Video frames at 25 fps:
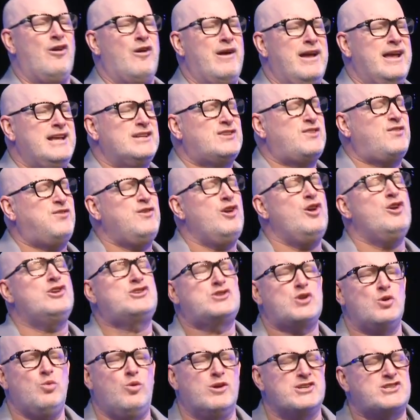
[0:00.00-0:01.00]
His
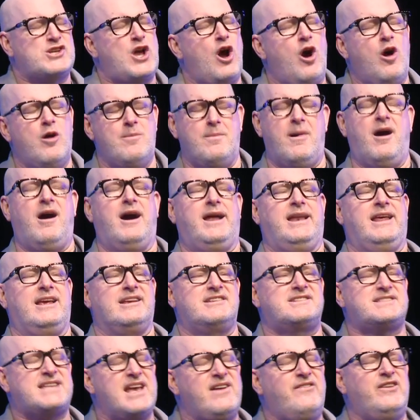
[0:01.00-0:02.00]
future was coal mining,
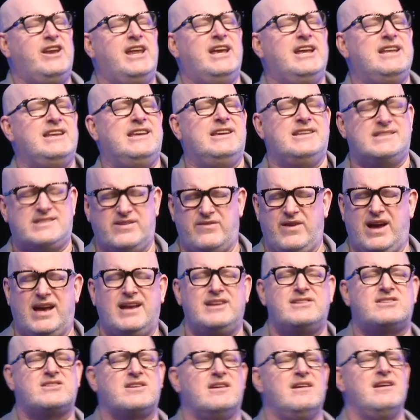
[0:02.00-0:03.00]
17 years of
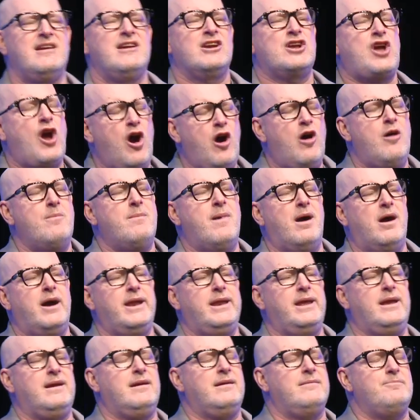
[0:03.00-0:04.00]
age. Coal
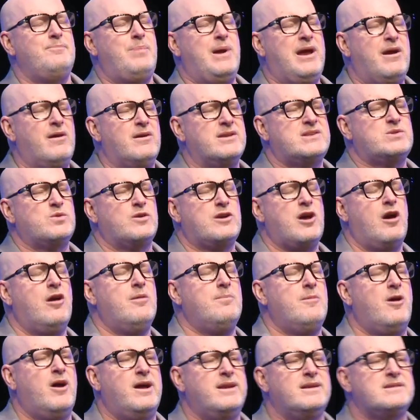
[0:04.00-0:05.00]
mining, parents were coal
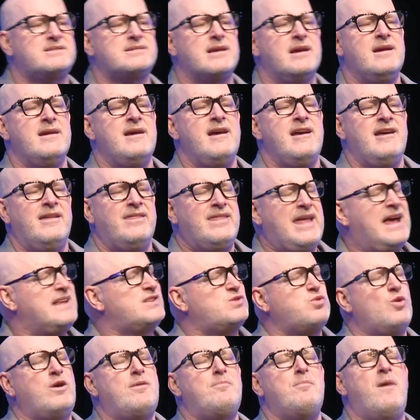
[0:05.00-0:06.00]
miners.
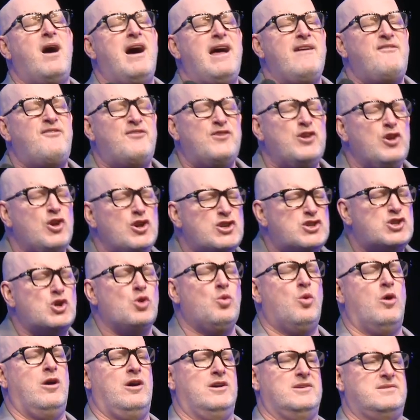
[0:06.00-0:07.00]
That's what my future
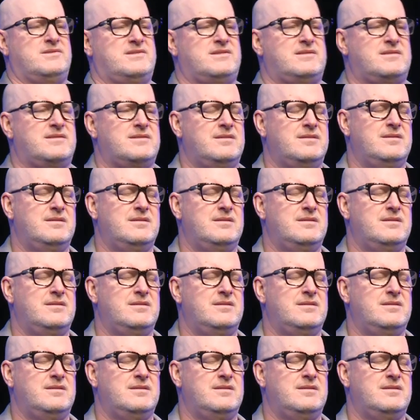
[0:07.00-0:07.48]
was.